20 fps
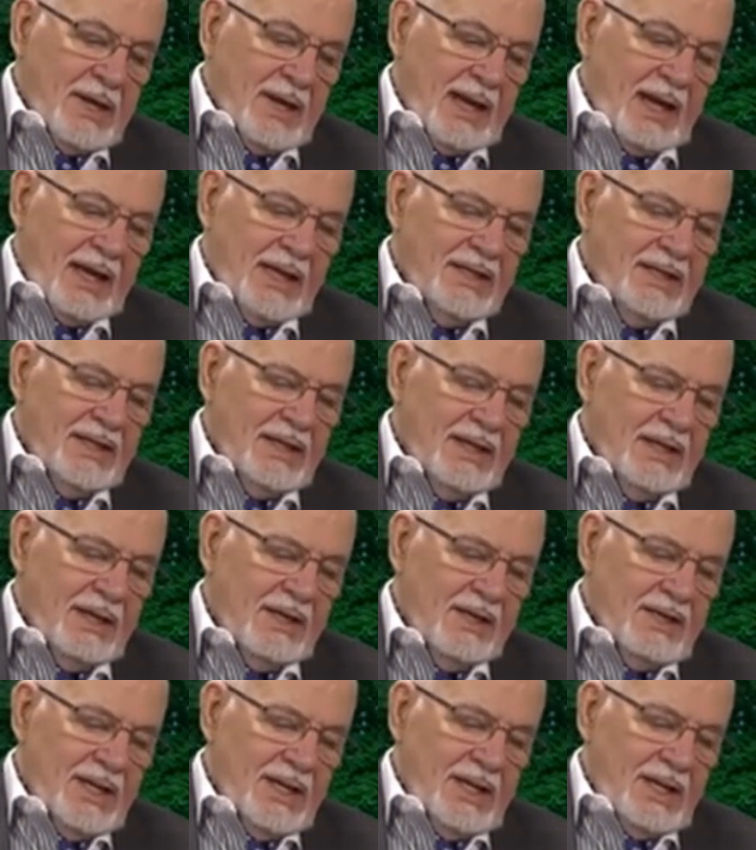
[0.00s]
And
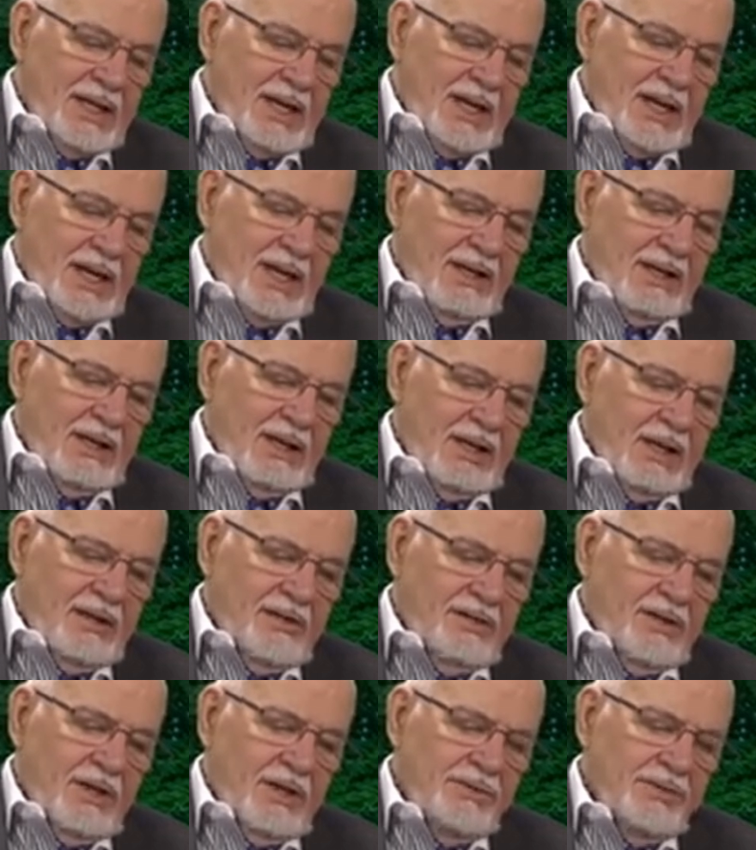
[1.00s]

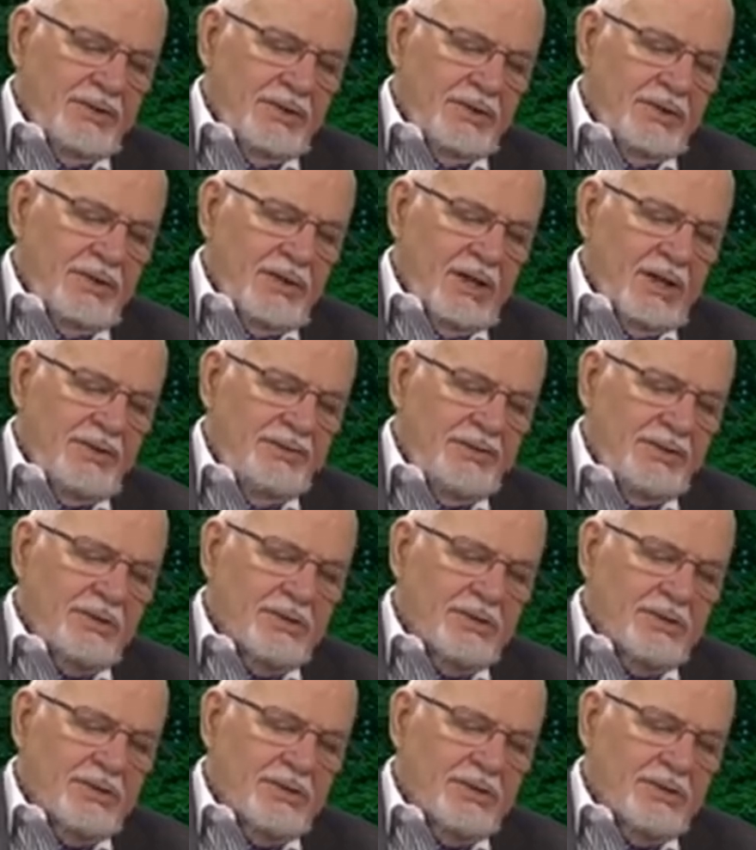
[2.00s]
if